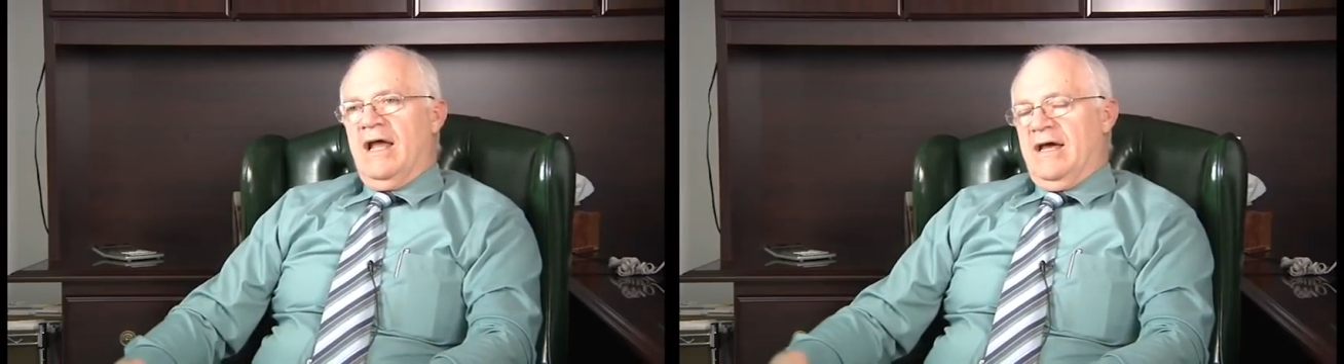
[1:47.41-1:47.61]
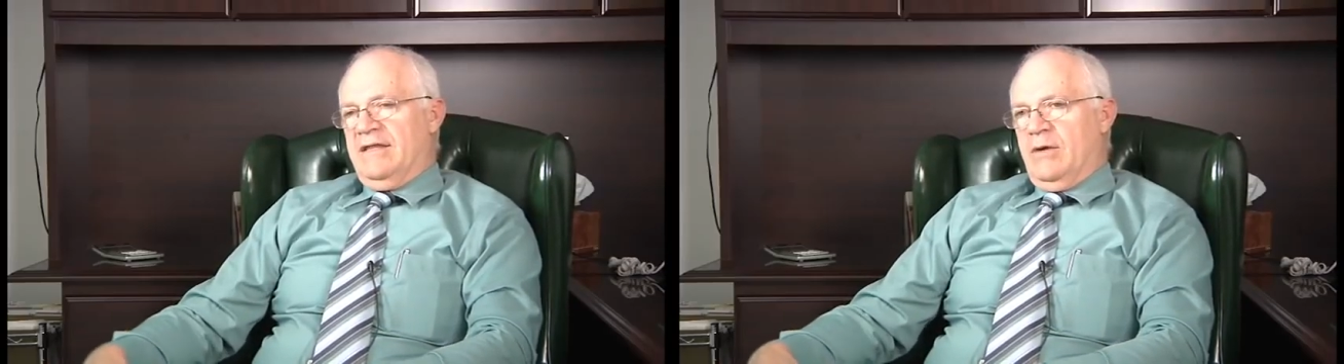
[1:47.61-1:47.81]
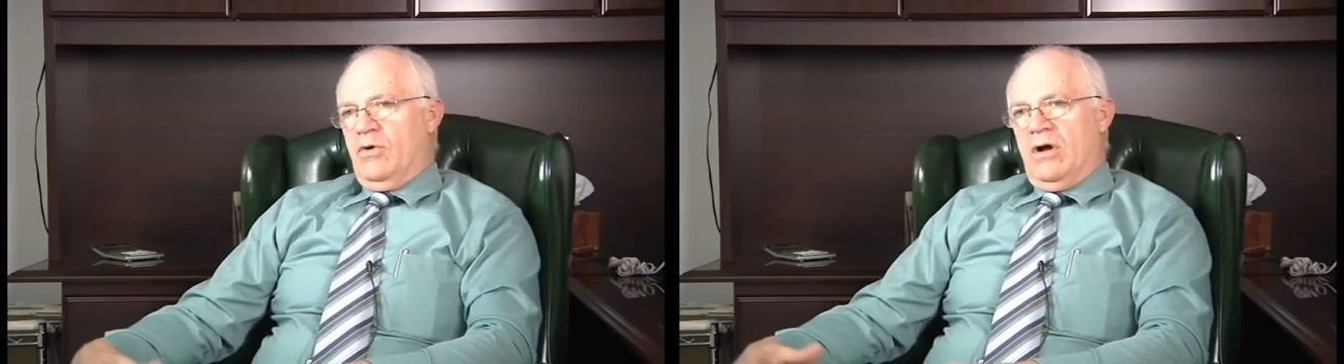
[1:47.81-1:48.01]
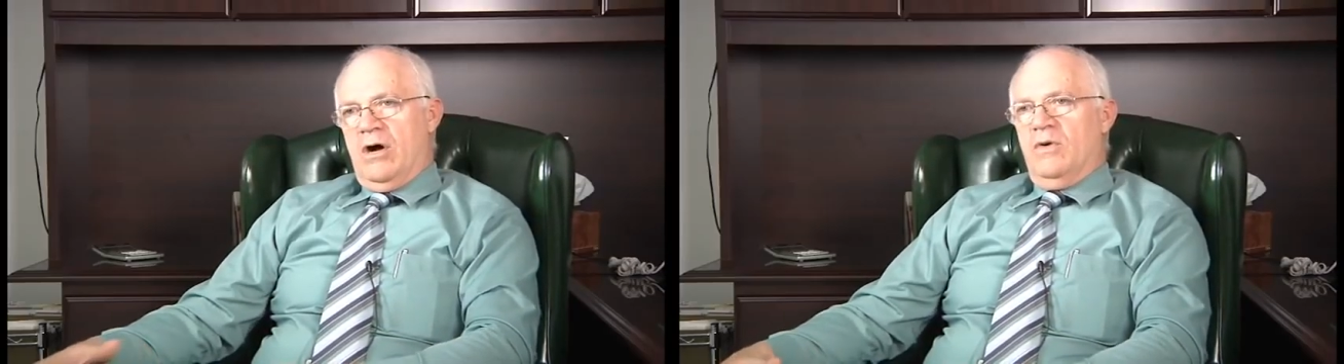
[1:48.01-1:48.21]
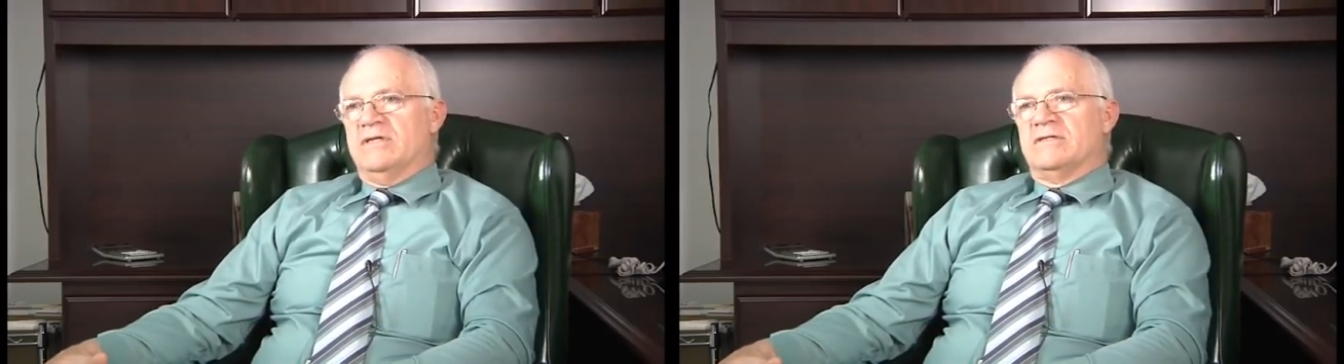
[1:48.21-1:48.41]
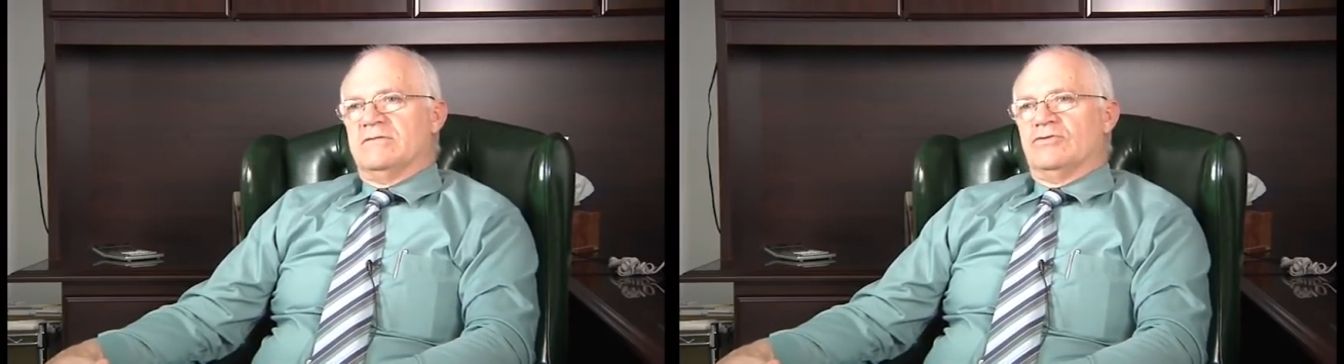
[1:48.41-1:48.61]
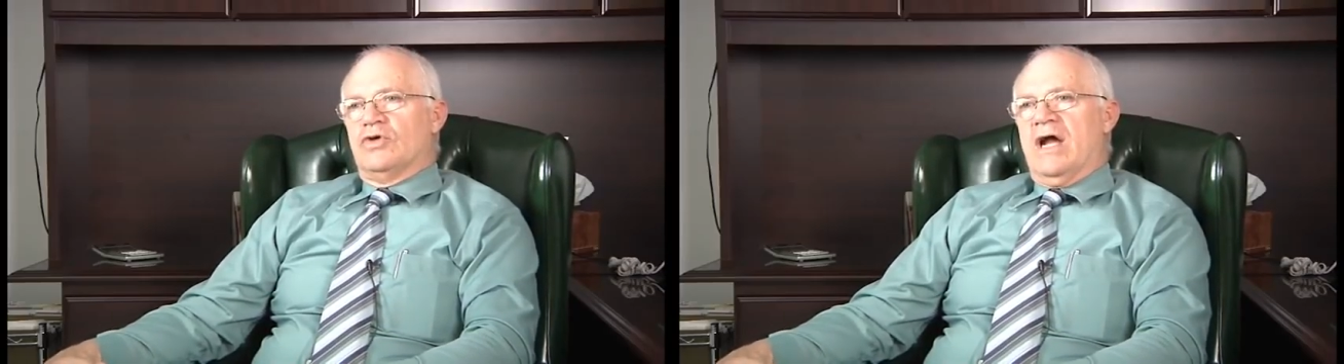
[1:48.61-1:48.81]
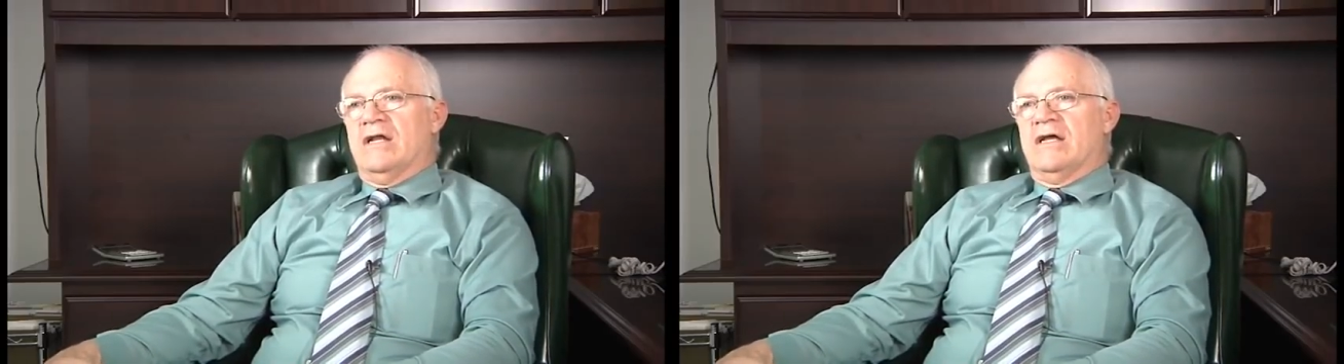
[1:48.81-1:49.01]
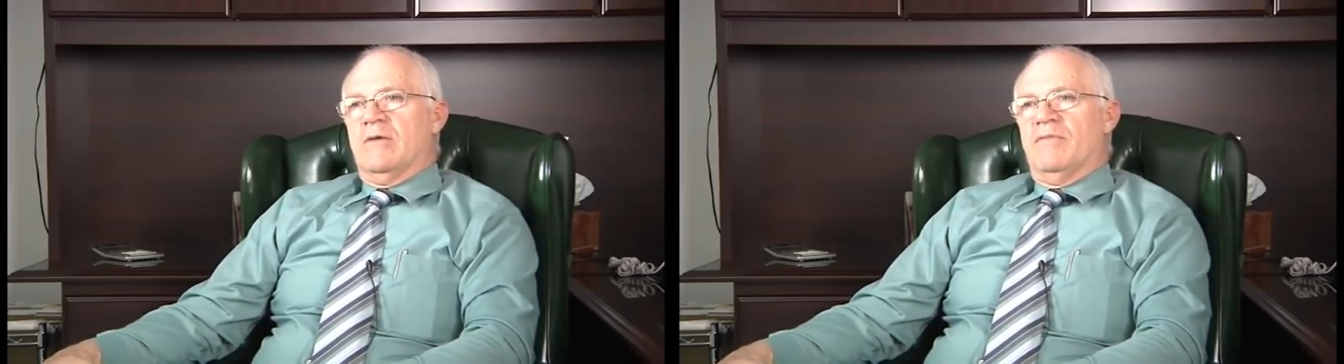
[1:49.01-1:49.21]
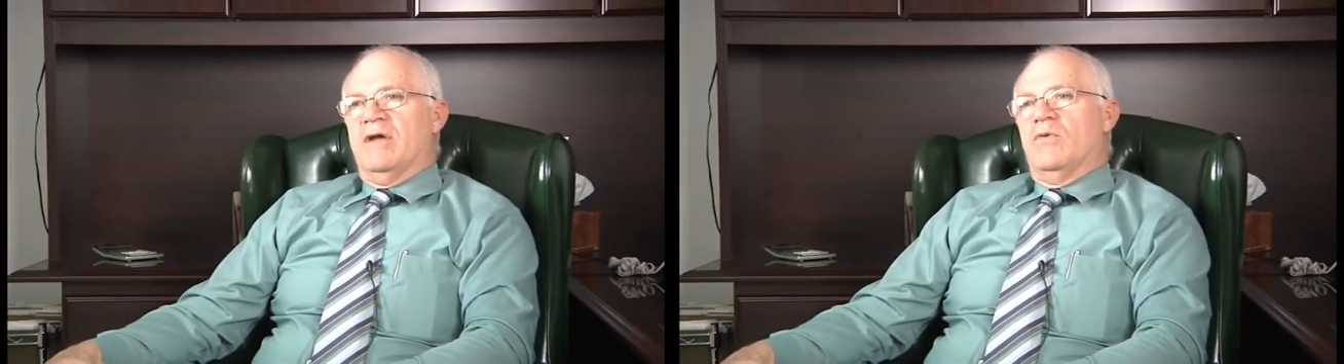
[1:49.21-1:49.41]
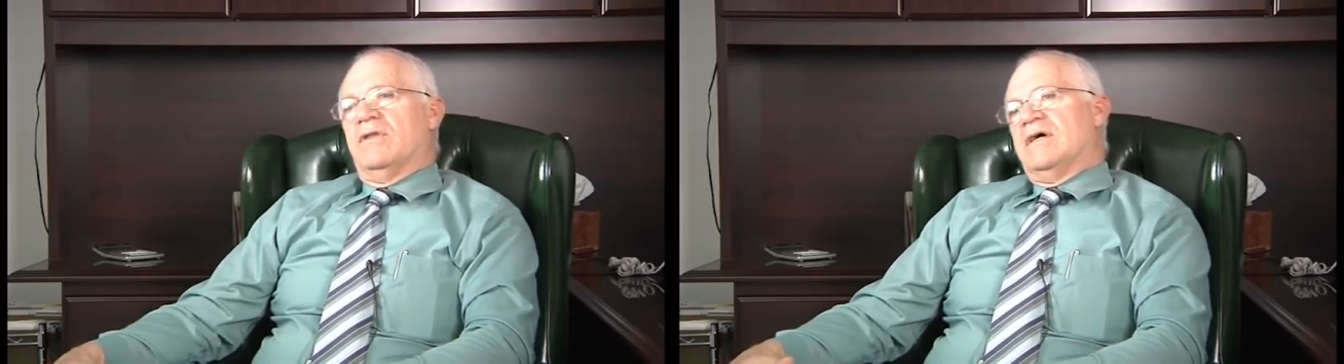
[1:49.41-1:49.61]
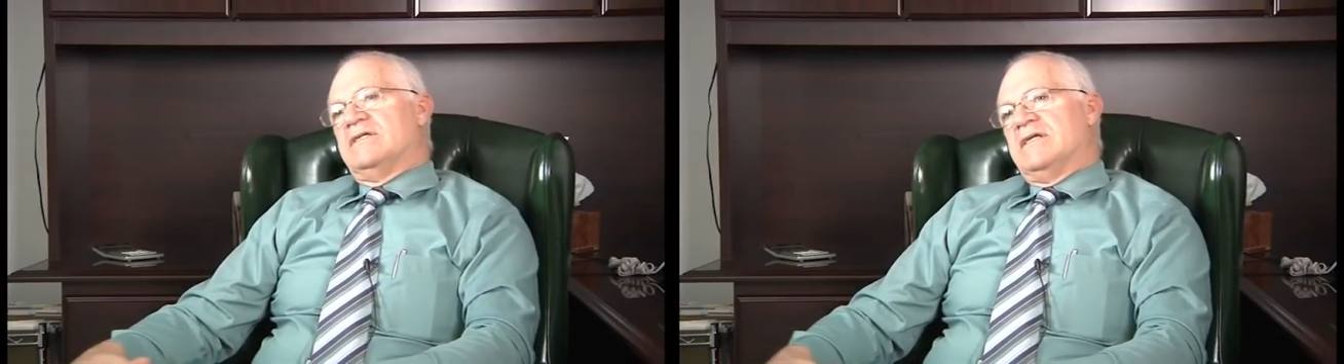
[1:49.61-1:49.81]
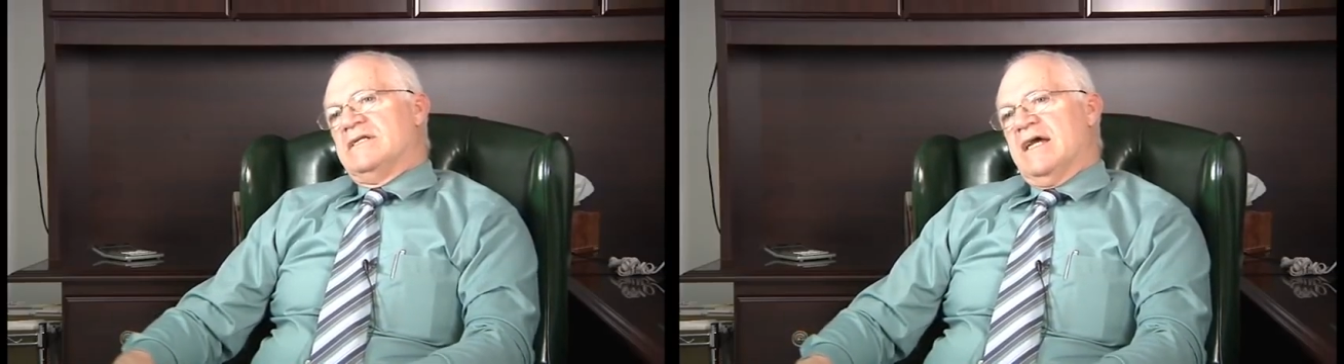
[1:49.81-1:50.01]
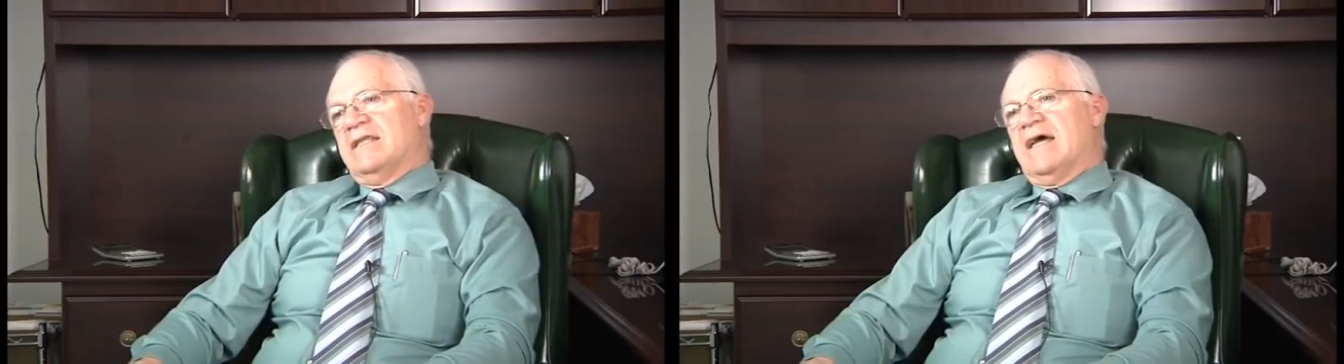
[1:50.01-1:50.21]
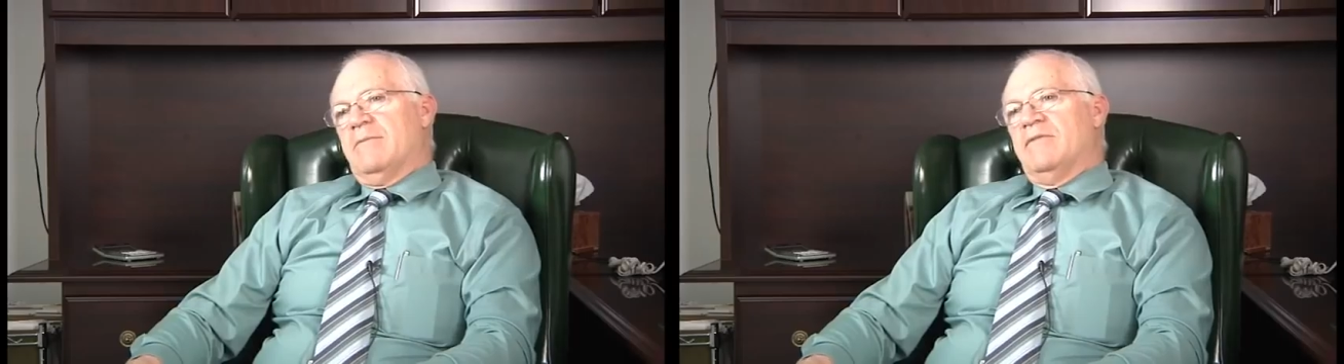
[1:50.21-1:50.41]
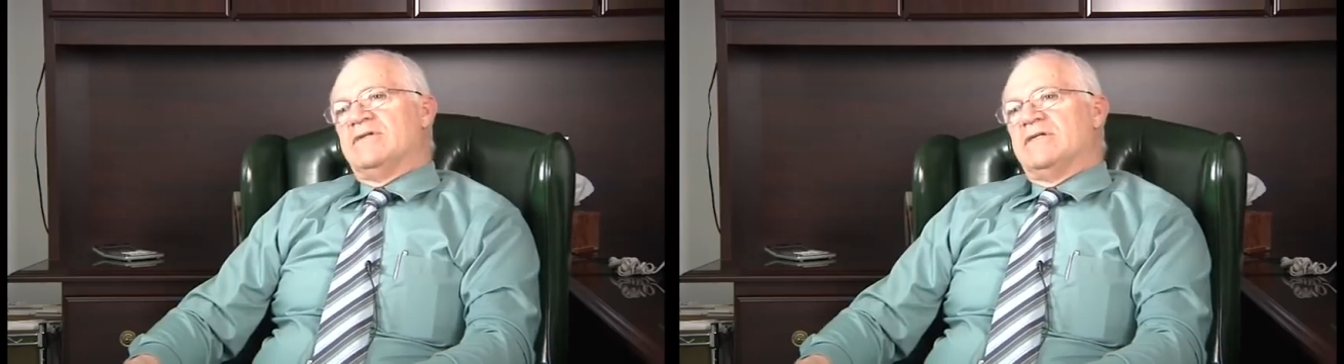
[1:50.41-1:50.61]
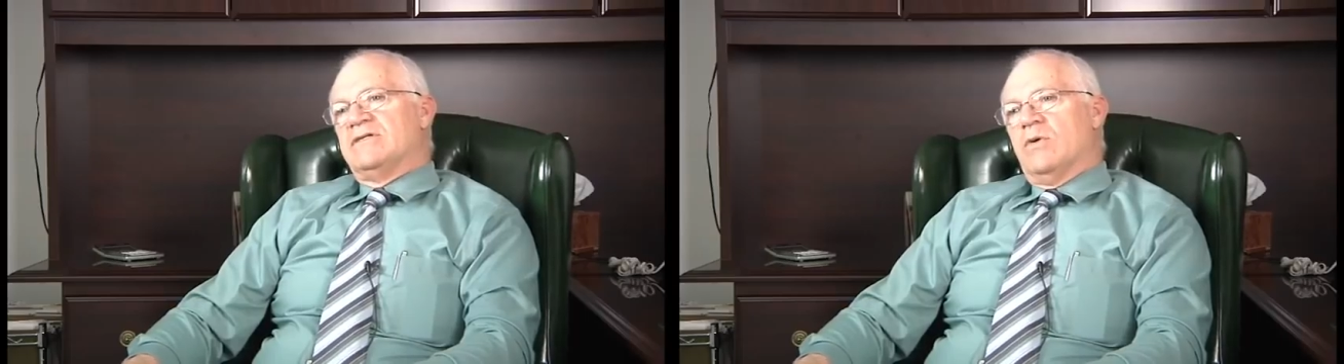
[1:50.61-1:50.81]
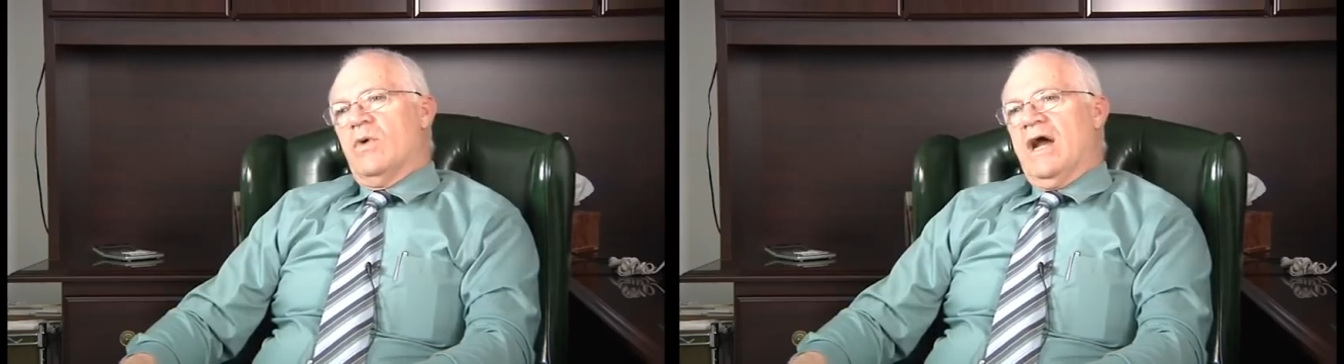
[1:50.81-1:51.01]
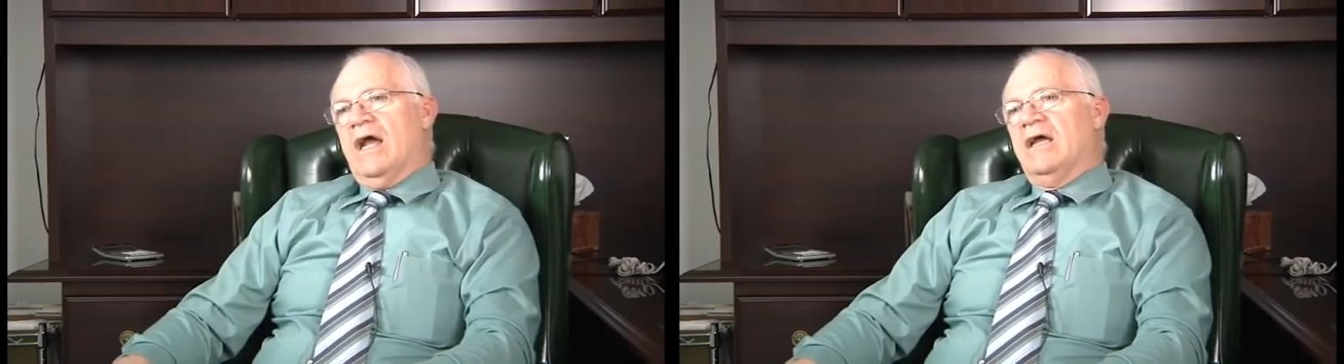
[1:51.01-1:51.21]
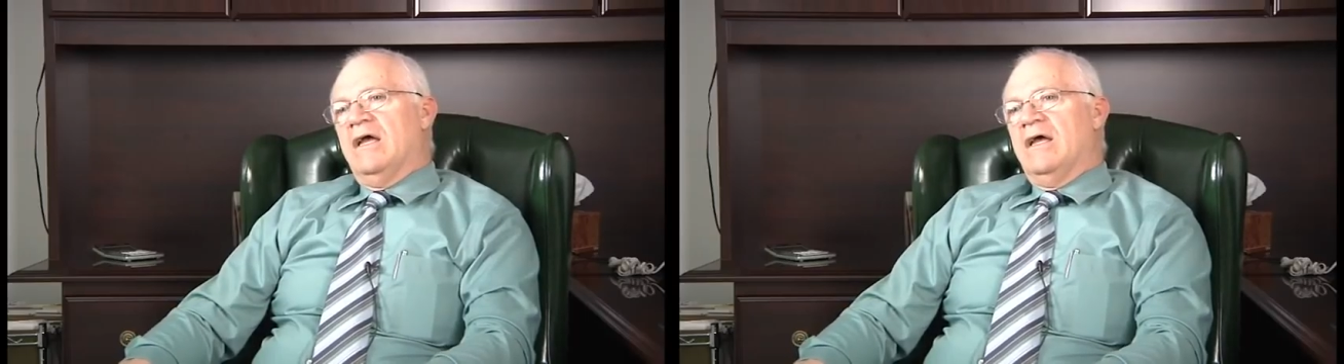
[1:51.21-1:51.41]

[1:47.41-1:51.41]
and they were always trying to compete with us to take that business away.